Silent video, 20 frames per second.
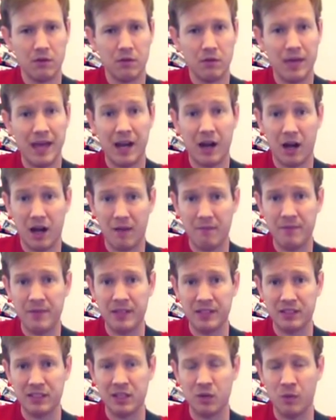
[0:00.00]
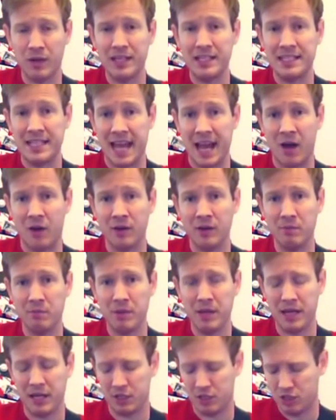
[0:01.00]
That obviously went down in
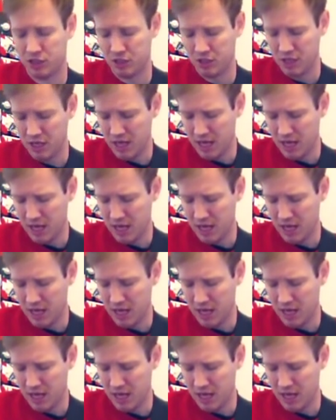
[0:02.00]
pitch.